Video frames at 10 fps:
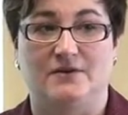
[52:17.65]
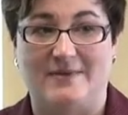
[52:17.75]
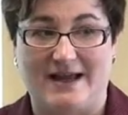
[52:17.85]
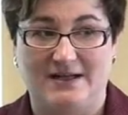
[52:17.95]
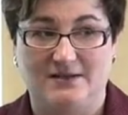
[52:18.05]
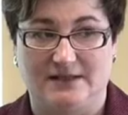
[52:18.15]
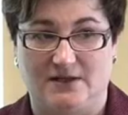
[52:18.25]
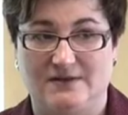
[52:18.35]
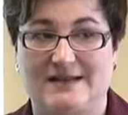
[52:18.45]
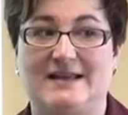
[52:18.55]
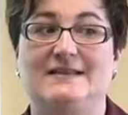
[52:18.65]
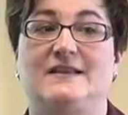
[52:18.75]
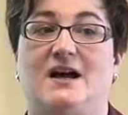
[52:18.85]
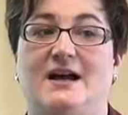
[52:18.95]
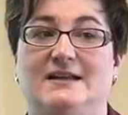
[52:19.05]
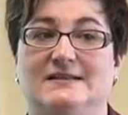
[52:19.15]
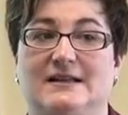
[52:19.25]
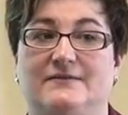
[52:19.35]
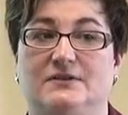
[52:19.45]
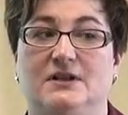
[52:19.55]
grammatical errors and the highest
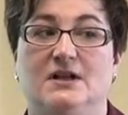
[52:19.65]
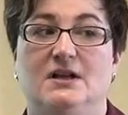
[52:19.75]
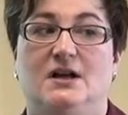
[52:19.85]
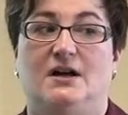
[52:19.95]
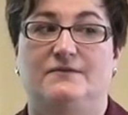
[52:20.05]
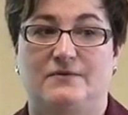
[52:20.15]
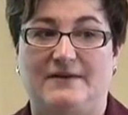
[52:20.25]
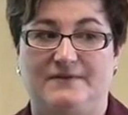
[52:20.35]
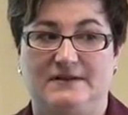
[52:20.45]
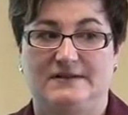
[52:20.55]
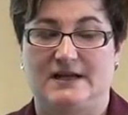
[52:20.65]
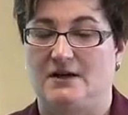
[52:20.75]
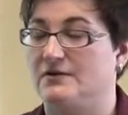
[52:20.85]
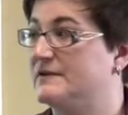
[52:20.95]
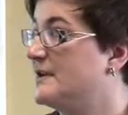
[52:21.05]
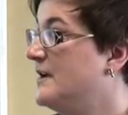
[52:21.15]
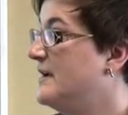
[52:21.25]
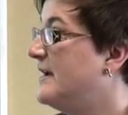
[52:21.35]
level of reference errors.